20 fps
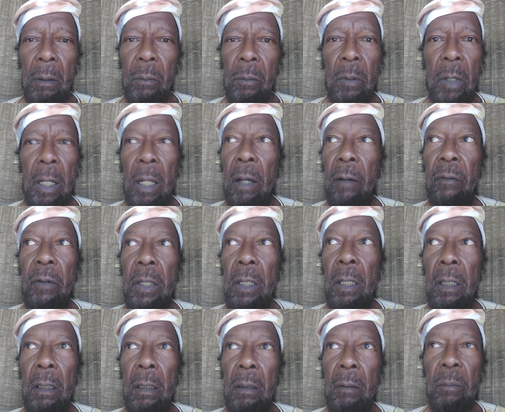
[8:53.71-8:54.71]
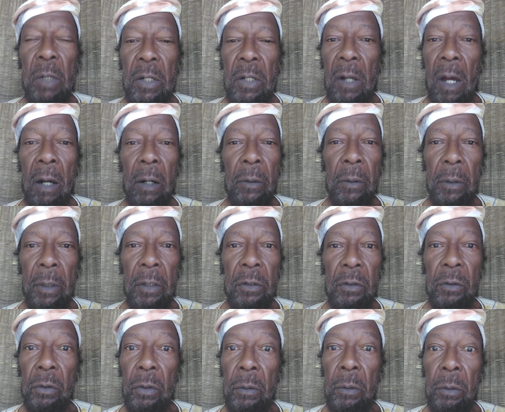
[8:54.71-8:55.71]
whatever is, bizarro
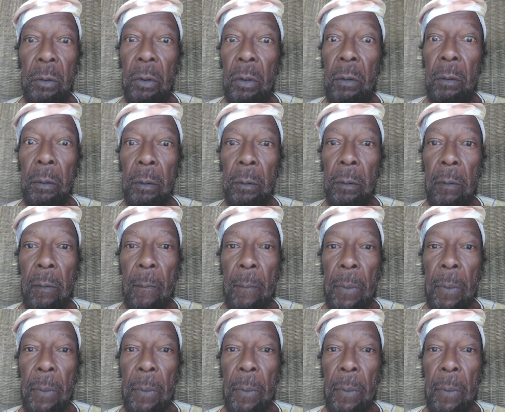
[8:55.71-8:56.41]
is true too.